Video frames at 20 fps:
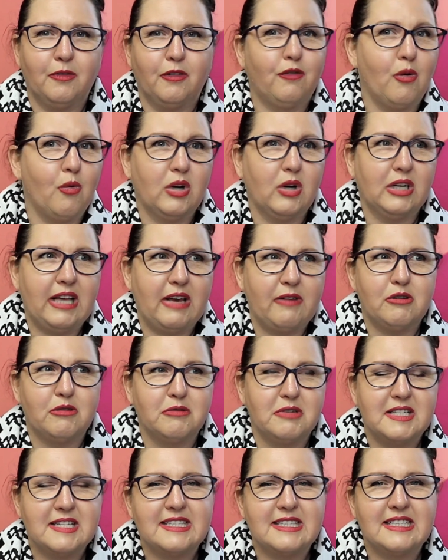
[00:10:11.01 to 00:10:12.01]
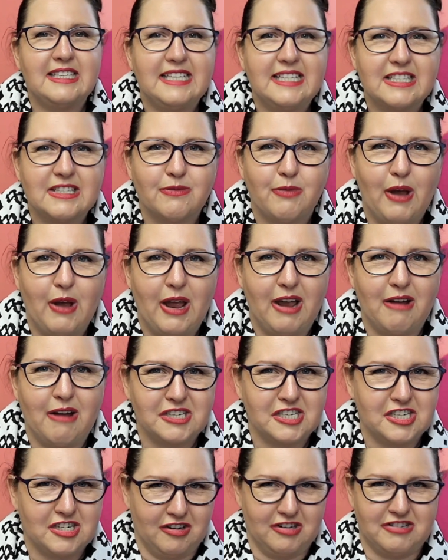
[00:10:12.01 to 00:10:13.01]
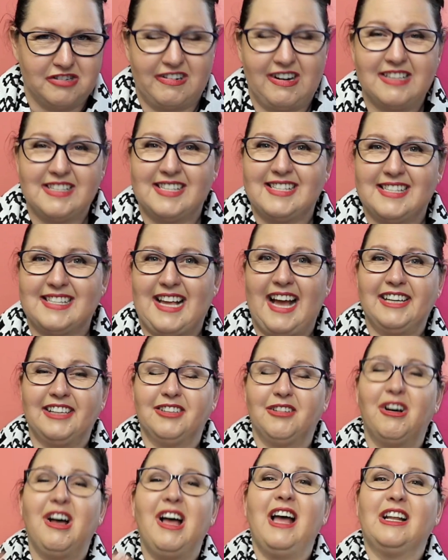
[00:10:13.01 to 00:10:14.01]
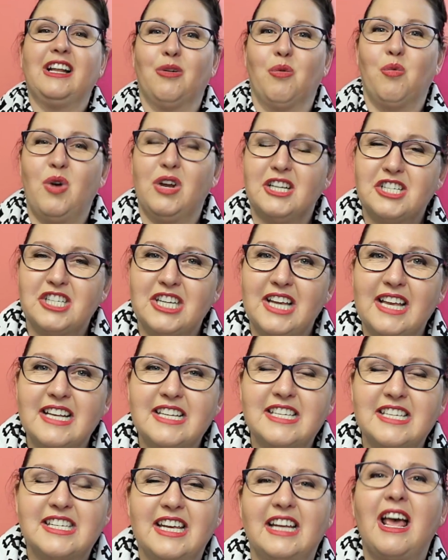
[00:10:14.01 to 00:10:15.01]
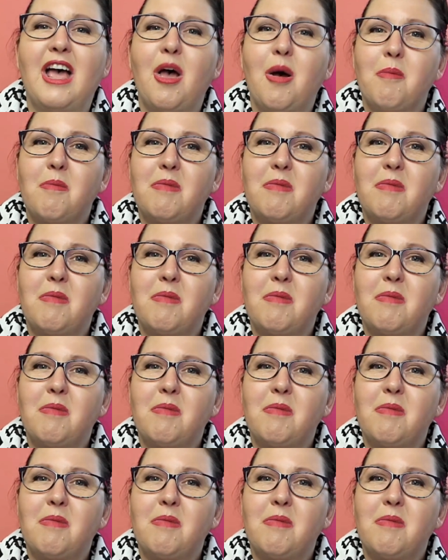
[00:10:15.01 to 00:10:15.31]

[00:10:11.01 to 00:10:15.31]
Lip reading: For whatever reason he is wearing short trousers, I don't know, don't want to judge it,